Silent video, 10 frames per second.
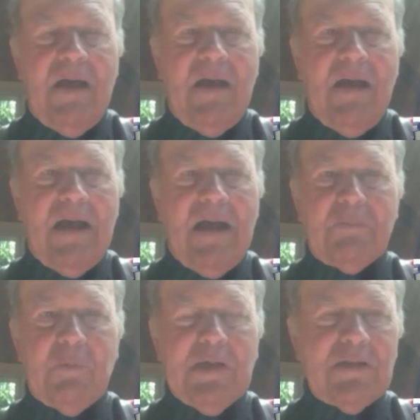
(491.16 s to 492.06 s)
I've
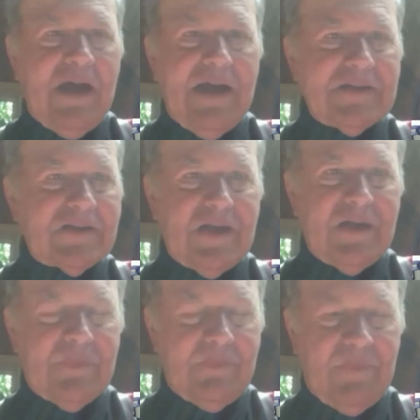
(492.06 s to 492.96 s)
realized
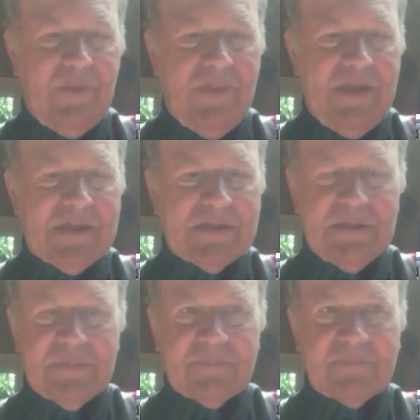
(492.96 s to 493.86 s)
that,
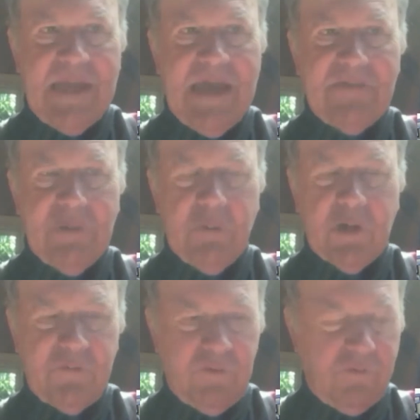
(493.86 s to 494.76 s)
having worked
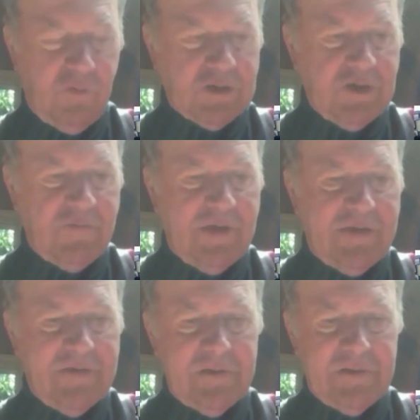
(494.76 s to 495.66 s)
for a Fortune
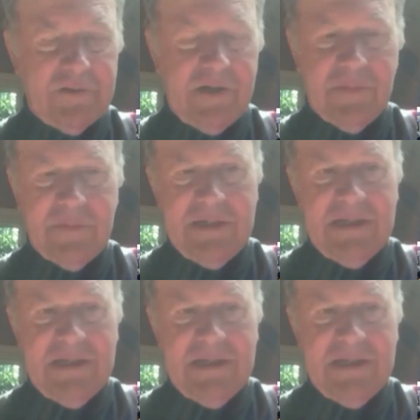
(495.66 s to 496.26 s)
500 company,